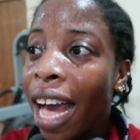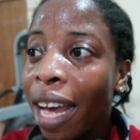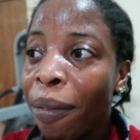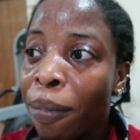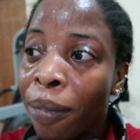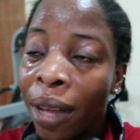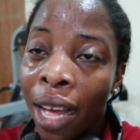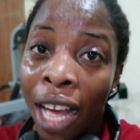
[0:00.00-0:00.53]

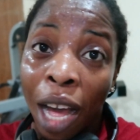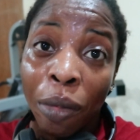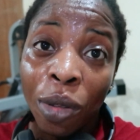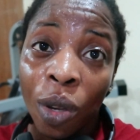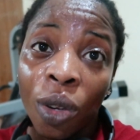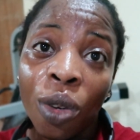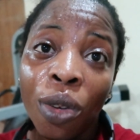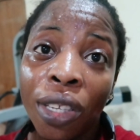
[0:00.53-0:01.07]
I'm
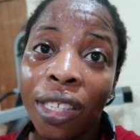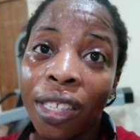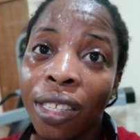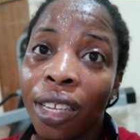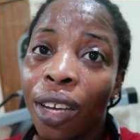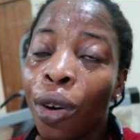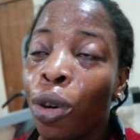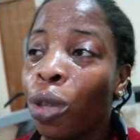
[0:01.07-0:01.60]
someone
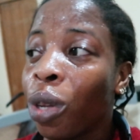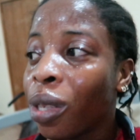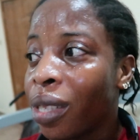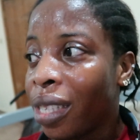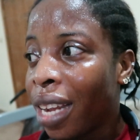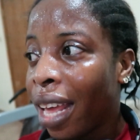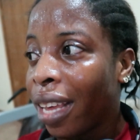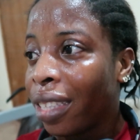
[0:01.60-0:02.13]
who
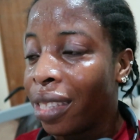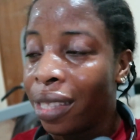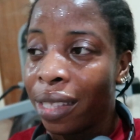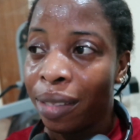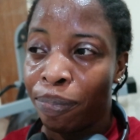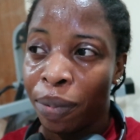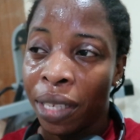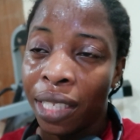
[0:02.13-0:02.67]
doesn't like
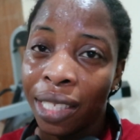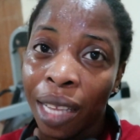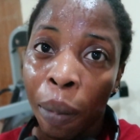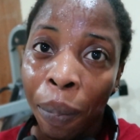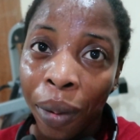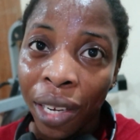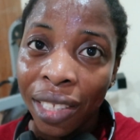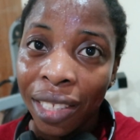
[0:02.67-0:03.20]
being
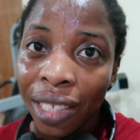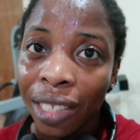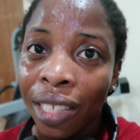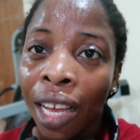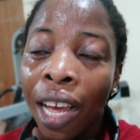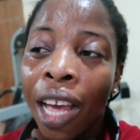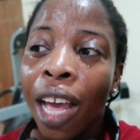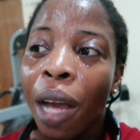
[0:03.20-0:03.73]
disappointed.